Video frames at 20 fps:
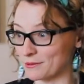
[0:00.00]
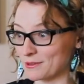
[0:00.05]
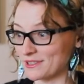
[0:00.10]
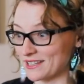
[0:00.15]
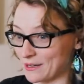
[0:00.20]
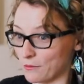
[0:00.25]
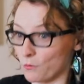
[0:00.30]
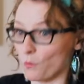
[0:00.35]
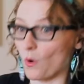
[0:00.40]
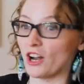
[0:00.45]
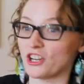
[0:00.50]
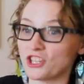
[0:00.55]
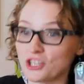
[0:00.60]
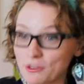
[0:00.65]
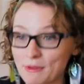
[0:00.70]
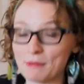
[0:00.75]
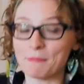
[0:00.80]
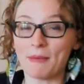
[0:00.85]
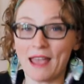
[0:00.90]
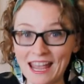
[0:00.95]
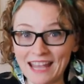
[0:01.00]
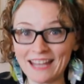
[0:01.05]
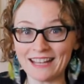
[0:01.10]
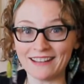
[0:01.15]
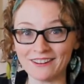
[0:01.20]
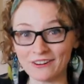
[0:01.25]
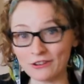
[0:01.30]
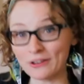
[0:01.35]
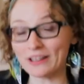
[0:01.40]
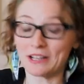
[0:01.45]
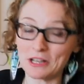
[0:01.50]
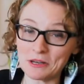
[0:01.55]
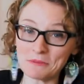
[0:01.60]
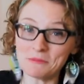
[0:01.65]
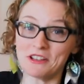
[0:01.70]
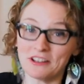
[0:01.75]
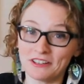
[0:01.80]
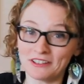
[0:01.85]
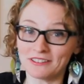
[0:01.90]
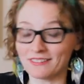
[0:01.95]
was like watching me paint, you know, like come
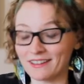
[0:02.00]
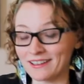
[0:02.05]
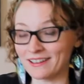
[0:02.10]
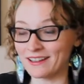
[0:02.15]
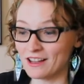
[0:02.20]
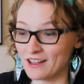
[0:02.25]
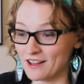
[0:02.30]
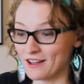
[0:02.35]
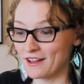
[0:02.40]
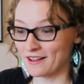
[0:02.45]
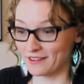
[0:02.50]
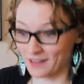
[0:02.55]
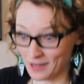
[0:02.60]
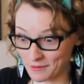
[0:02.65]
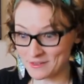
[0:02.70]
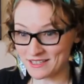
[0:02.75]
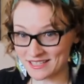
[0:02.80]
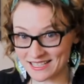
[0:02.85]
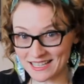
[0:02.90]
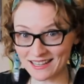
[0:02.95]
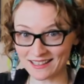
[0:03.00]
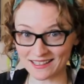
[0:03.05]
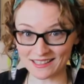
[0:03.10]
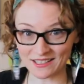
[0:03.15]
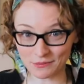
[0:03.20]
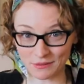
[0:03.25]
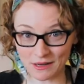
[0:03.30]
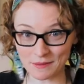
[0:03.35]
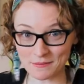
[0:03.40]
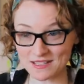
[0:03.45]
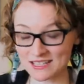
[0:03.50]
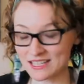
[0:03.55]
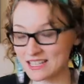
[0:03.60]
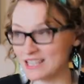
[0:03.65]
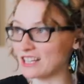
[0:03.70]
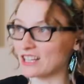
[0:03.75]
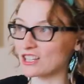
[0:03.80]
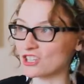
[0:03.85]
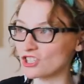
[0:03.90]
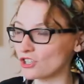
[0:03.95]
here, I'm like, come see this, what I'm
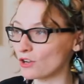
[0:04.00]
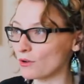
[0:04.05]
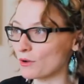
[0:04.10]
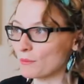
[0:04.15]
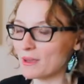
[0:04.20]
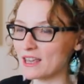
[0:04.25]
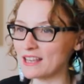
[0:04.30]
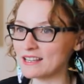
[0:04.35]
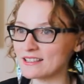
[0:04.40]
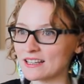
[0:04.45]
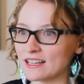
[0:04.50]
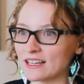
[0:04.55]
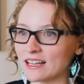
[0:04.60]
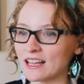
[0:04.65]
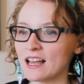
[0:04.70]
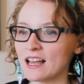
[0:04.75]
seeing, it's so amazing.